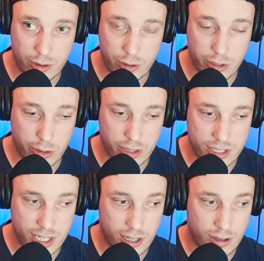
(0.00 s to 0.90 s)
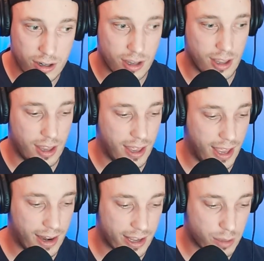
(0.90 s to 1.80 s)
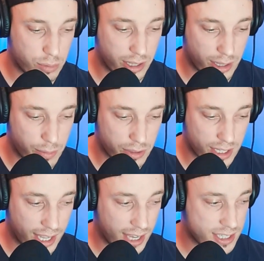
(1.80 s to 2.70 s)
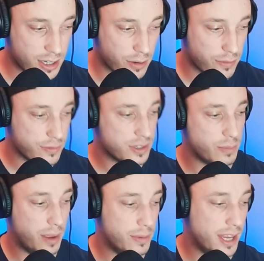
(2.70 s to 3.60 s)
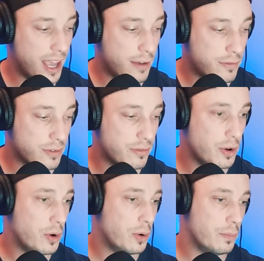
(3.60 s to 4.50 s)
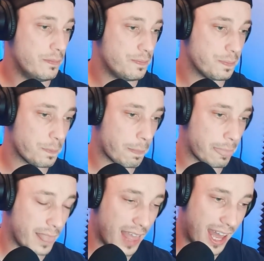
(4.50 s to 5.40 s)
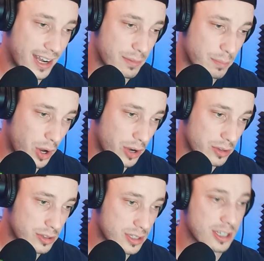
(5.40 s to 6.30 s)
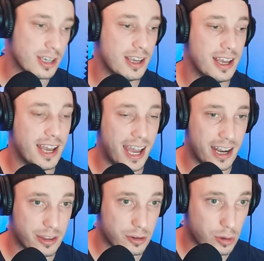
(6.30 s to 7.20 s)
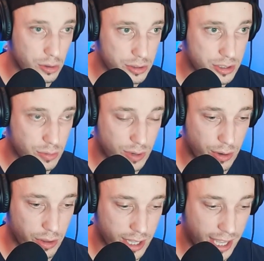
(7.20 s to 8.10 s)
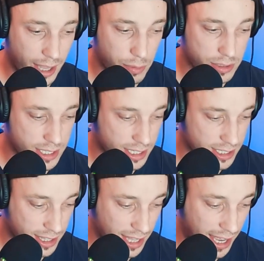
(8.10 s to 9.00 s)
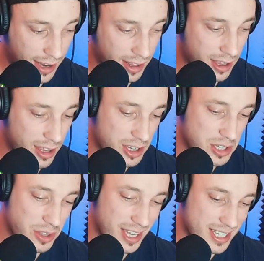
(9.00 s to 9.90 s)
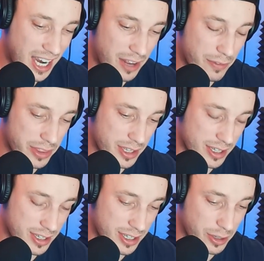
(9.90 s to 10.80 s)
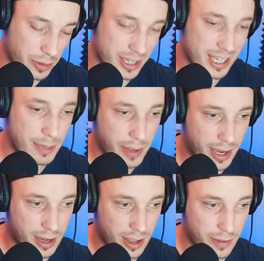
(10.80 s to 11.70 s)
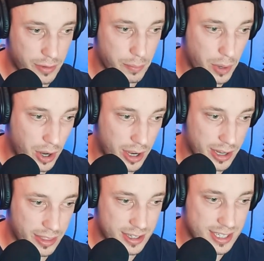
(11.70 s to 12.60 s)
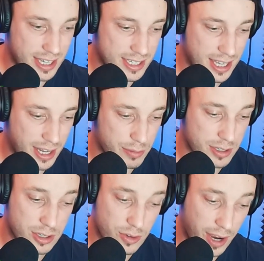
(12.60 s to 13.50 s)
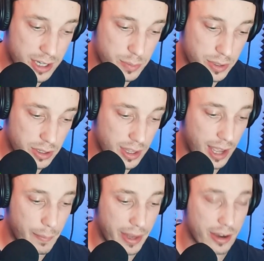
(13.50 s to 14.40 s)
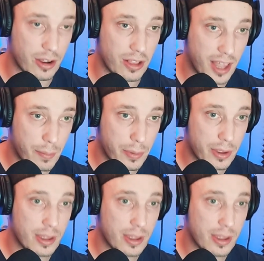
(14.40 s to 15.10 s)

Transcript: earlier this year, and I completely built the case out of some MDF and foam, added models, added the holes to route all the cables, things like that. So that's kind of on the deep end of a mod in the sense that it was a scratch build. I made it all up,